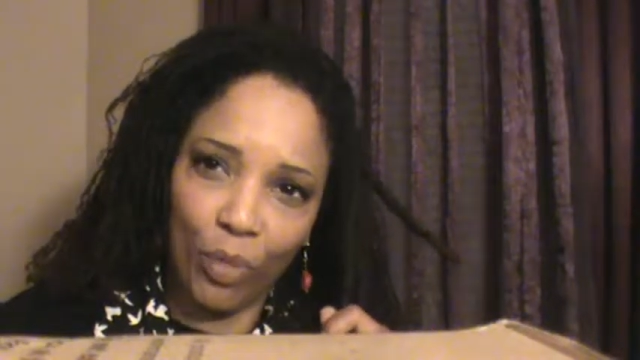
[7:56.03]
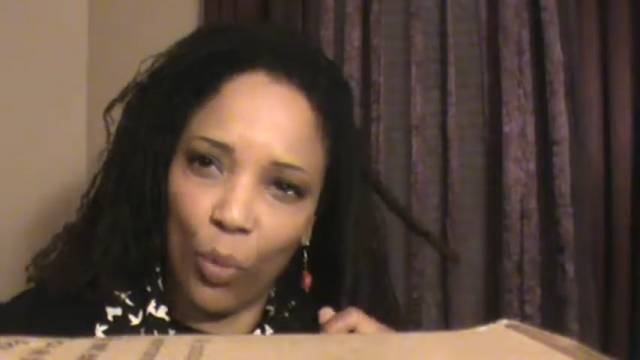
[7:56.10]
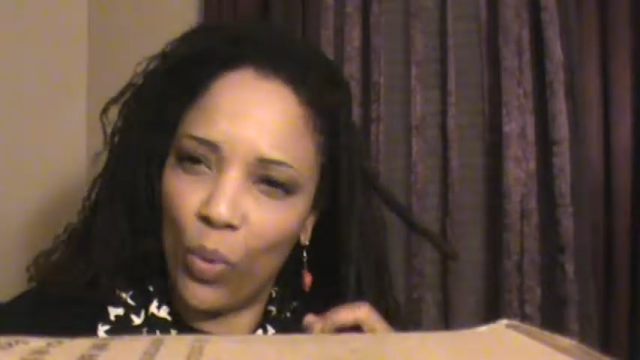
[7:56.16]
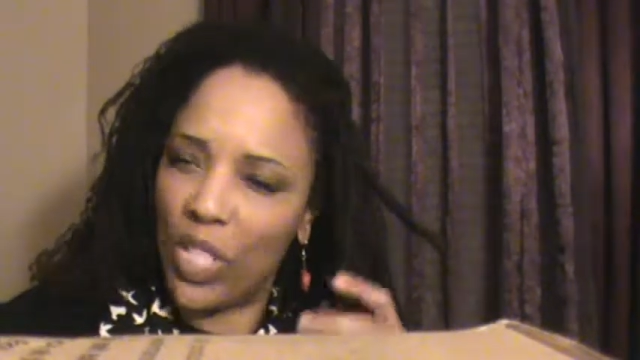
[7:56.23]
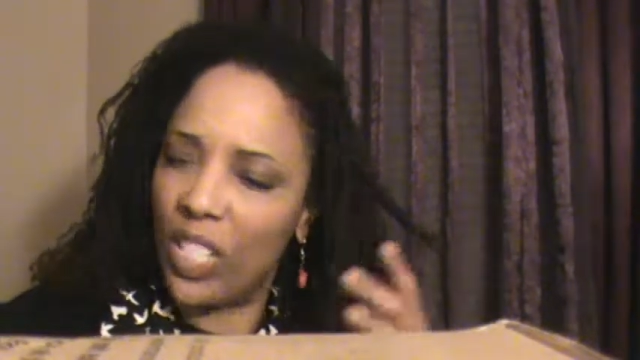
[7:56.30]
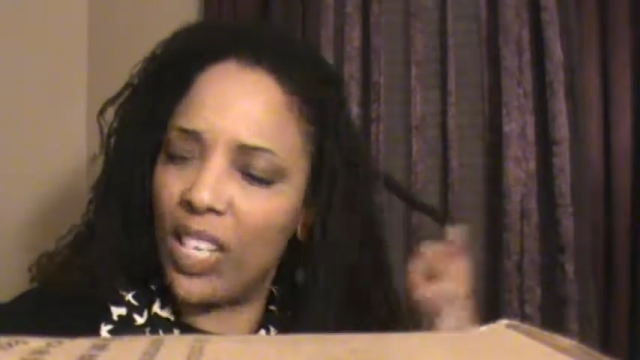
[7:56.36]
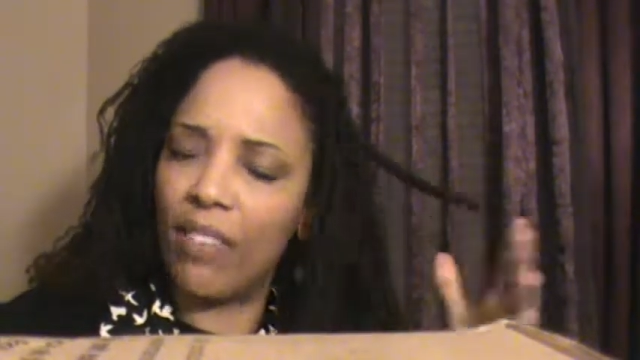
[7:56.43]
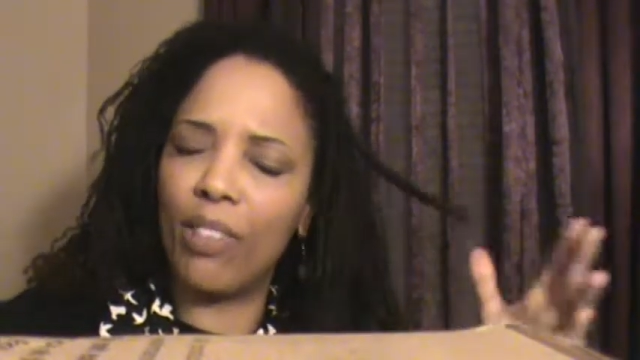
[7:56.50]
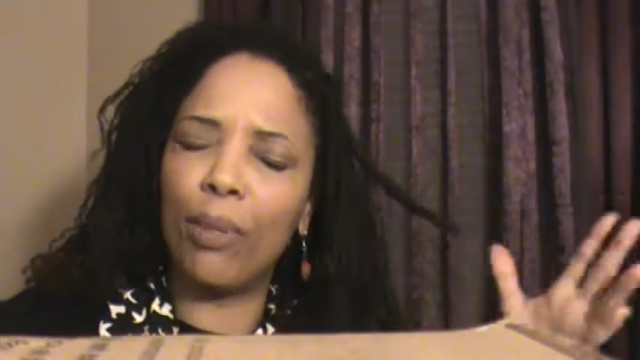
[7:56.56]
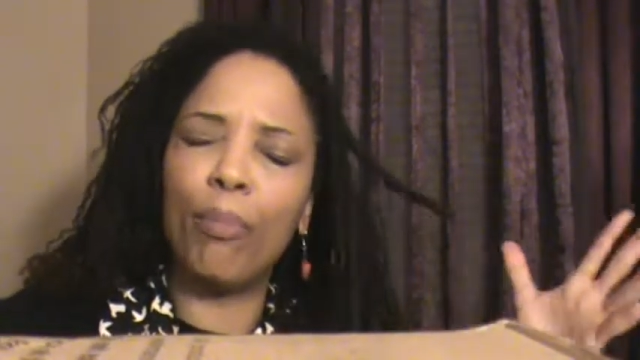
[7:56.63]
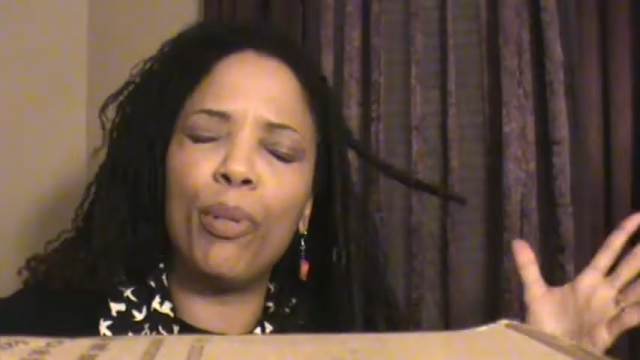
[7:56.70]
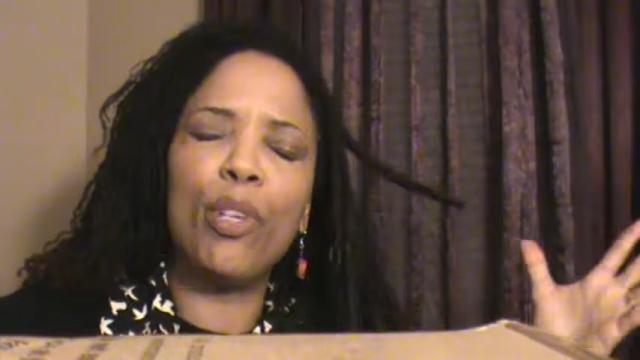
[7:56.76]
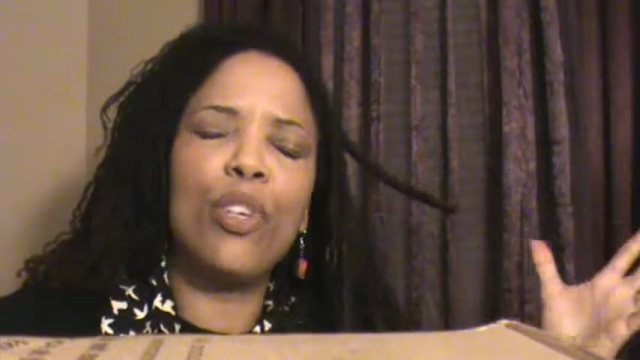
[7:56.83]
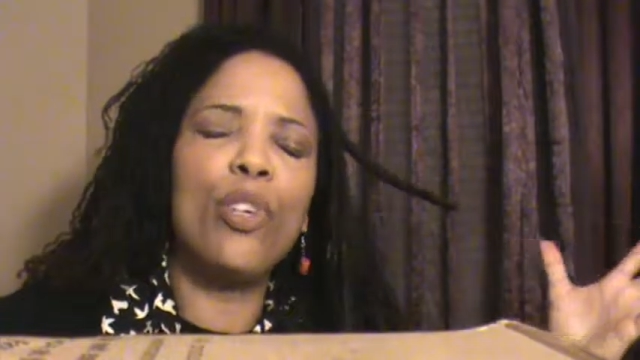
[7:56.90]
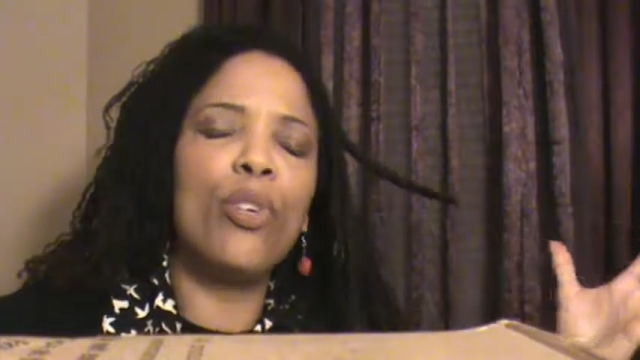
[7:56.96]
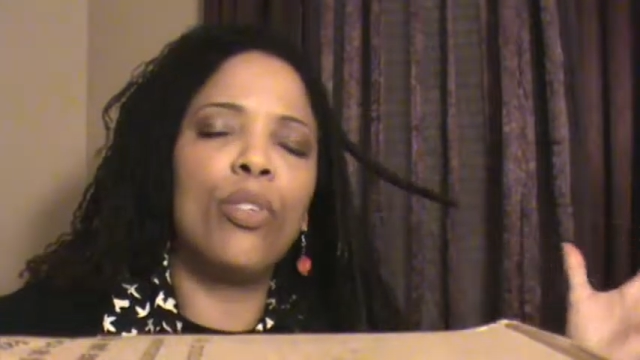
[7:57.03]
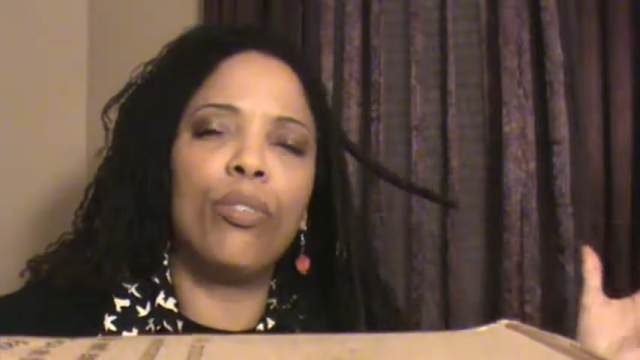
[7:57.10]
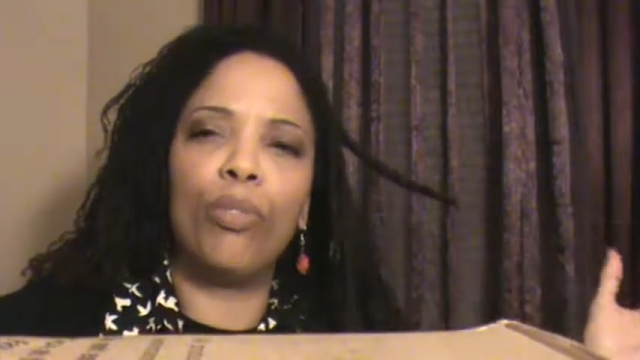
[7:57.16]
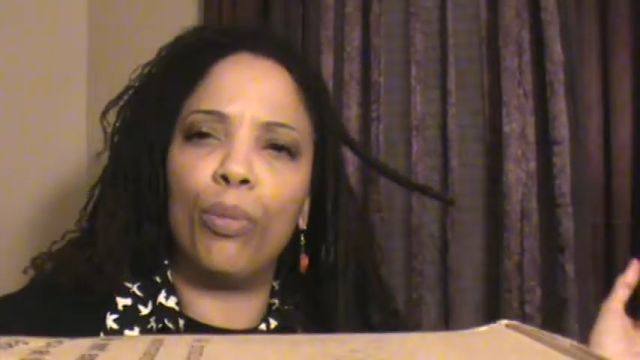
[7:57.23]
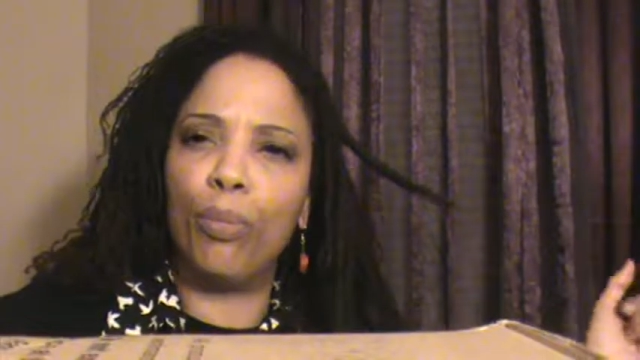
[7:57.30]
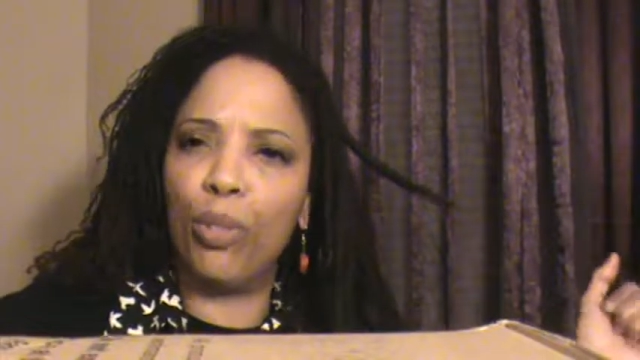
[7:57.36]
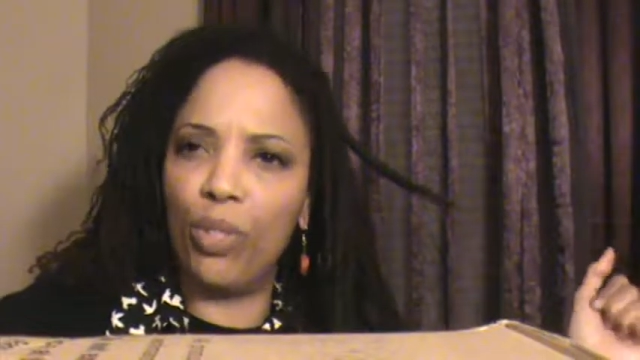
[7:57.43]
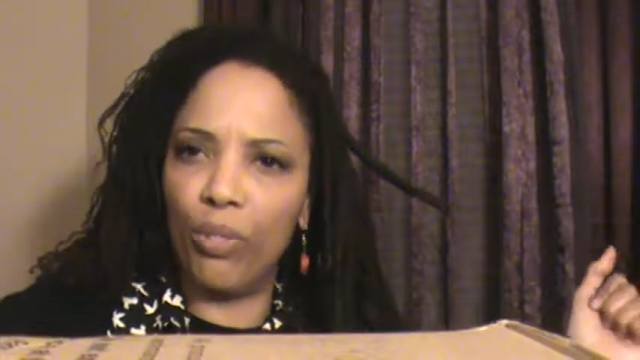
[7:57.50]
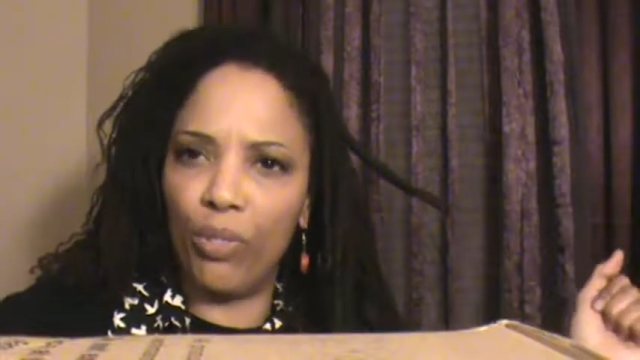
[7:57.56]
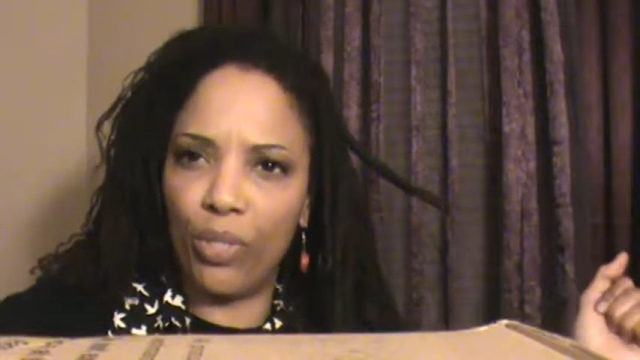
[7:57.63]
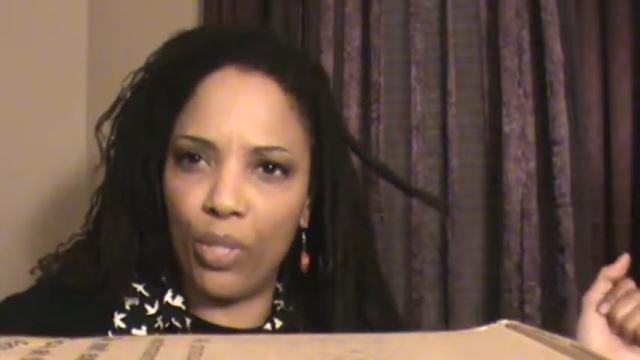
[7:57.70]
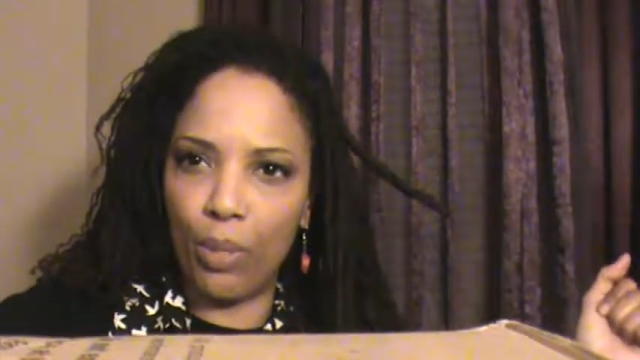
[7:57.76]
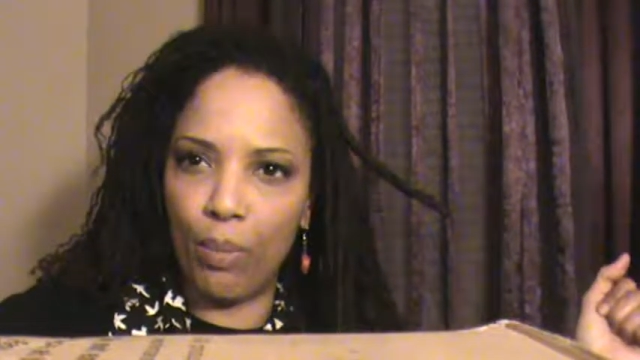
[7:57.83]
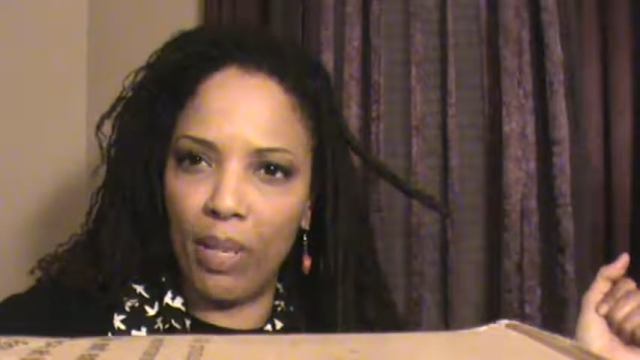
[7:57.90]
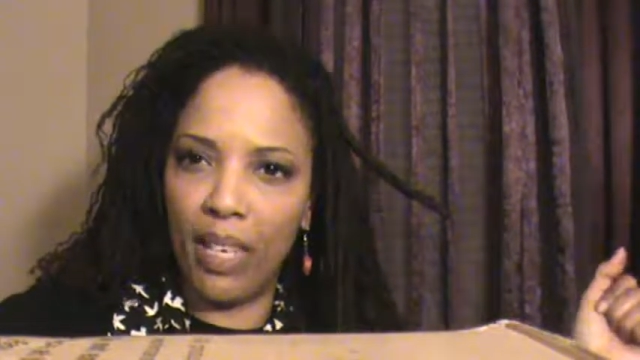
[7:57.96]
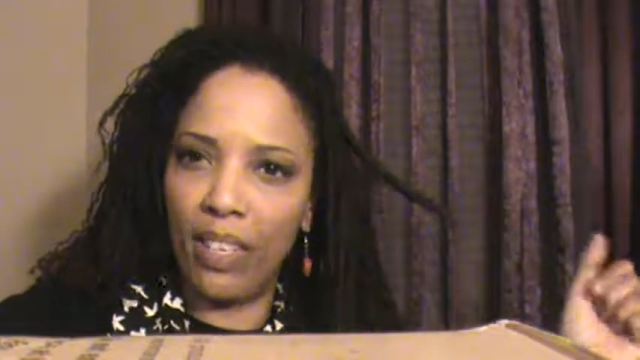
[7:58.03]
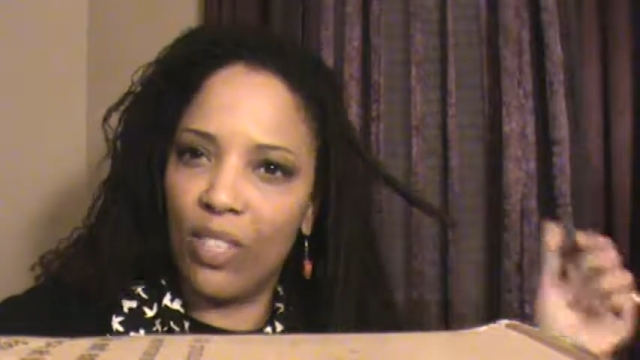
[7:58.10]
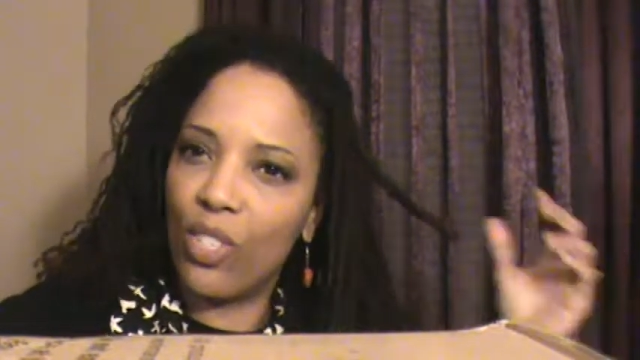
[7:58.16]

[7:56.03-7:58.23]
which give it a beautiful, beautiful smell.